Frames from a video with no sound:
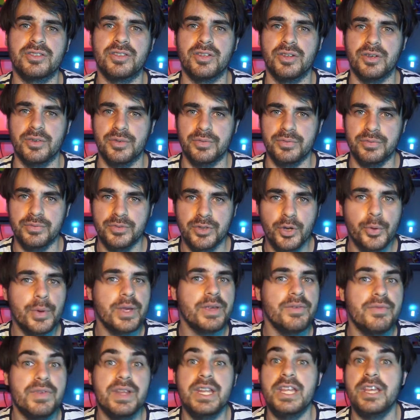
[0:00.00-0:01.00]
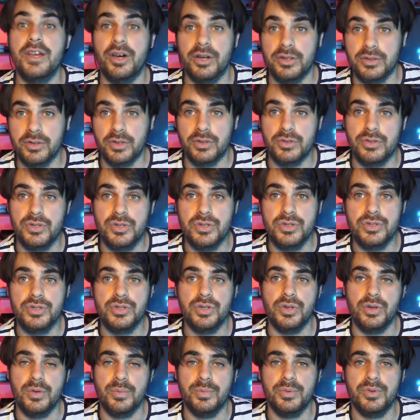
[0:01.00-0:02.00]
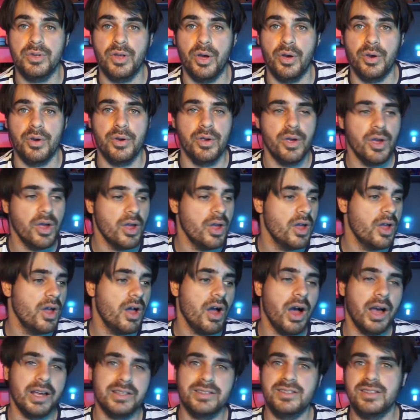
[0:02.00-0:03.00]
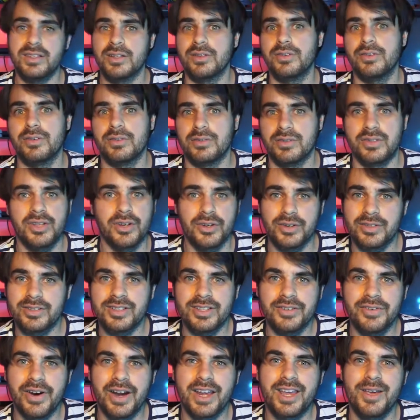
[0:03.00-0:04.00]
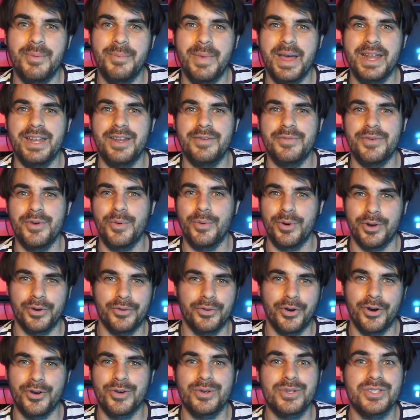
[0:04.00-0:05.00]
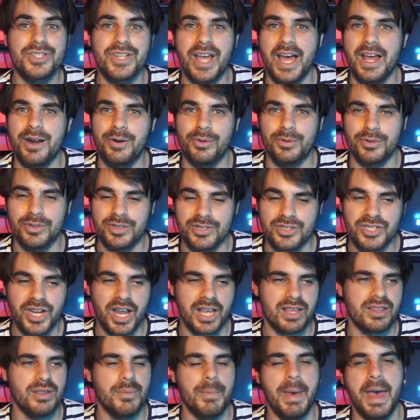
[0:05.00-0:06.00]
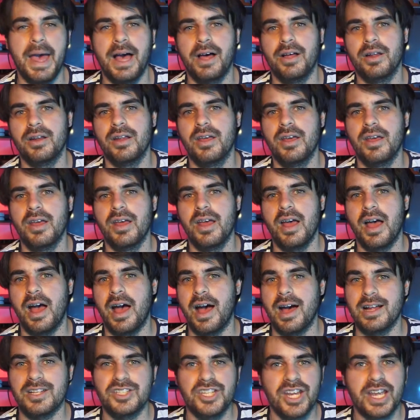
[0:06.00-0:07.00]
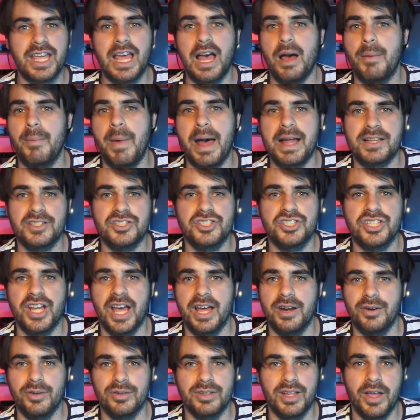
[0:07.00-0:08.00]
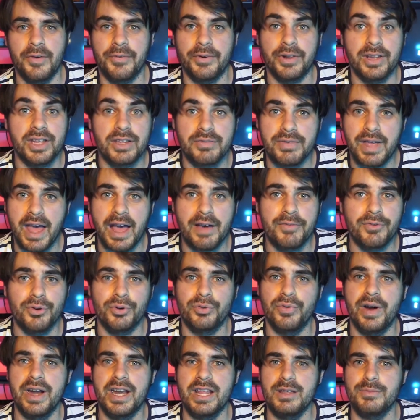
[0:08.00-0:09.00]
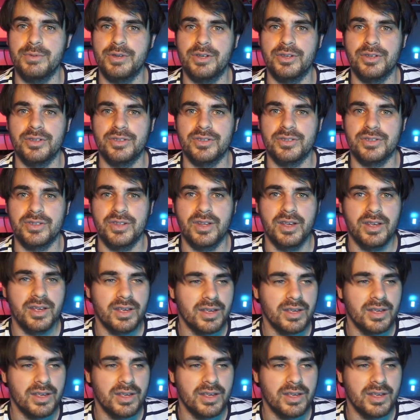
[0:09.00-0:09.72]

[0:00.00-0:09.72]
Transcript: of doing videos on YouTube. So I seriously recommend, if you want to grow your channel, to check them out. Check out Matt's channel definitely if you haven't already, because